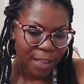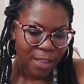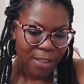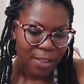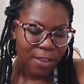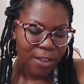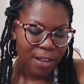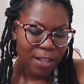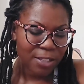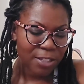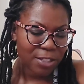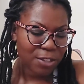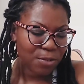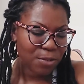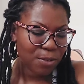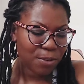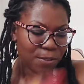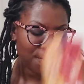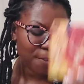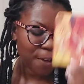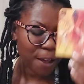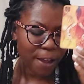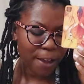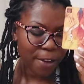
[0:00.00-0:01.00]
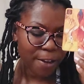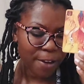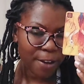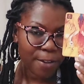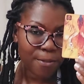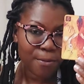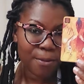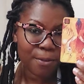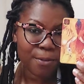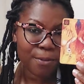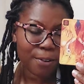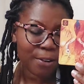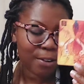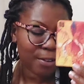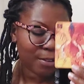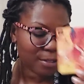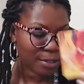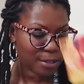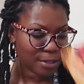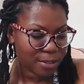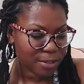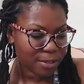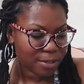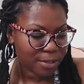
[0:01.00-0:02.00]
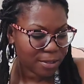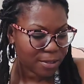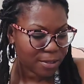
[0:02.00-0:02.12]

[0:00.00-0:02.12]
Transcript: You got two of fire in reverse